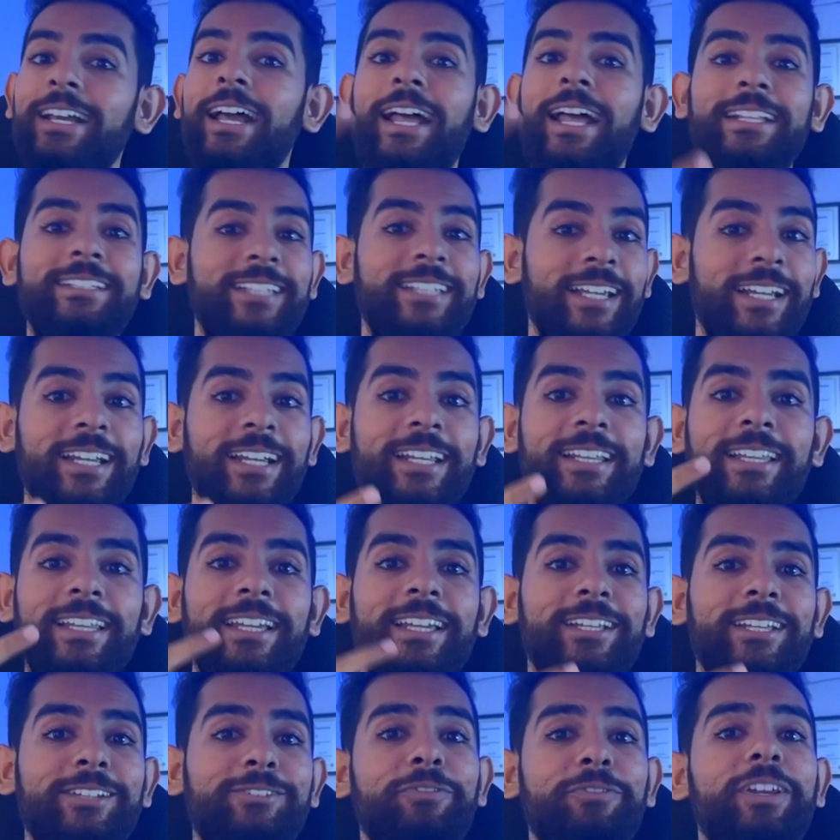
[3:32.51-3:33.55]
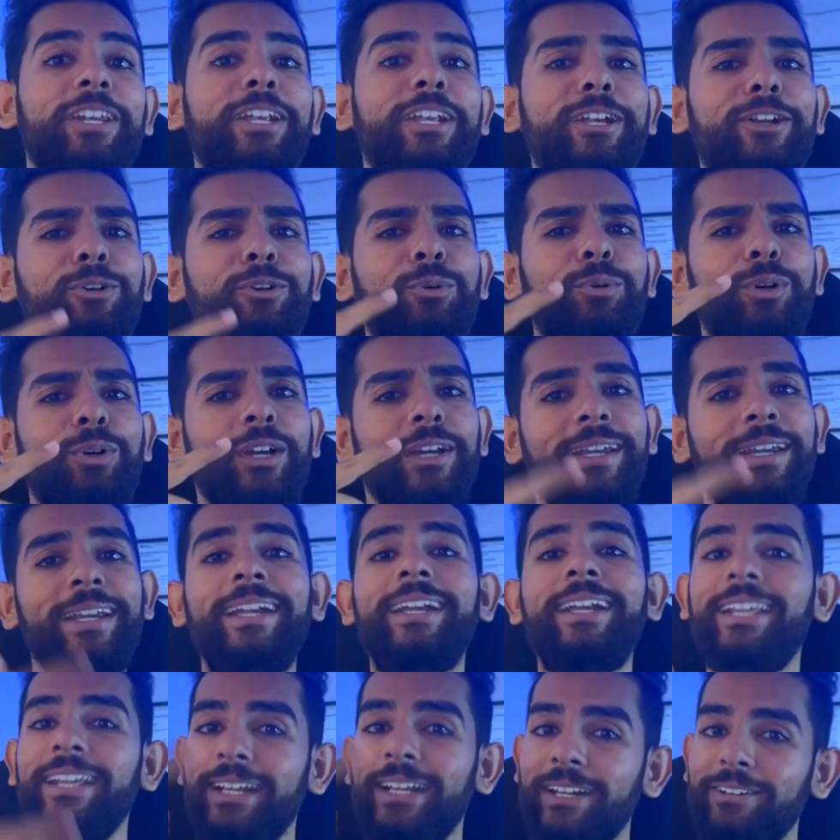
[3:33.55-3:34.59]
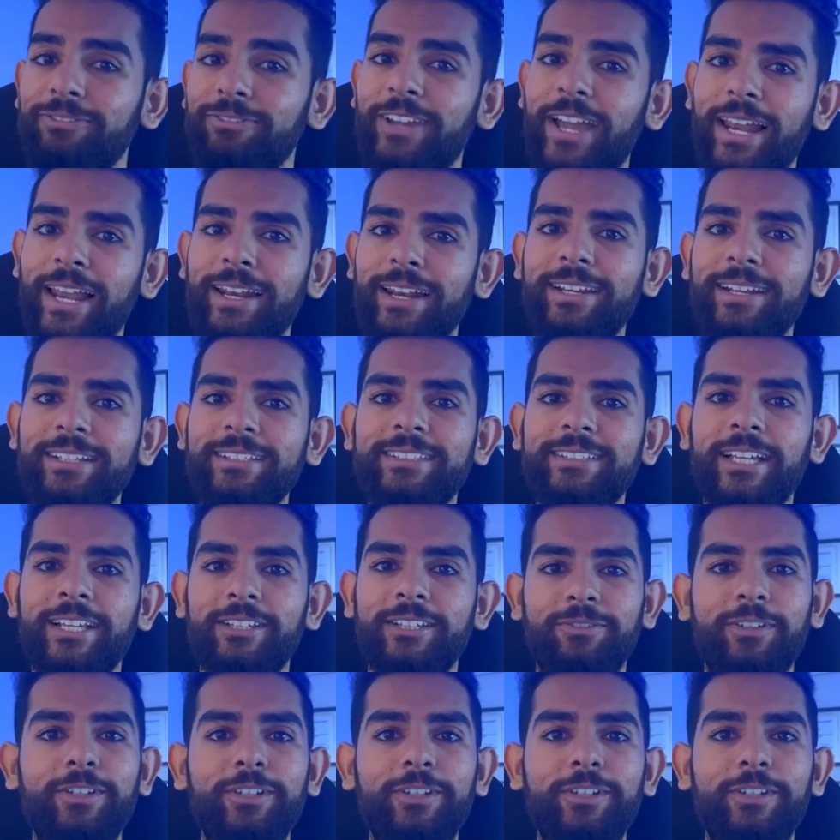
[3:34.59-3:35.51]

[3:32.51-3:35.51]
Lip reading: And second thing is we need to eat enough calories as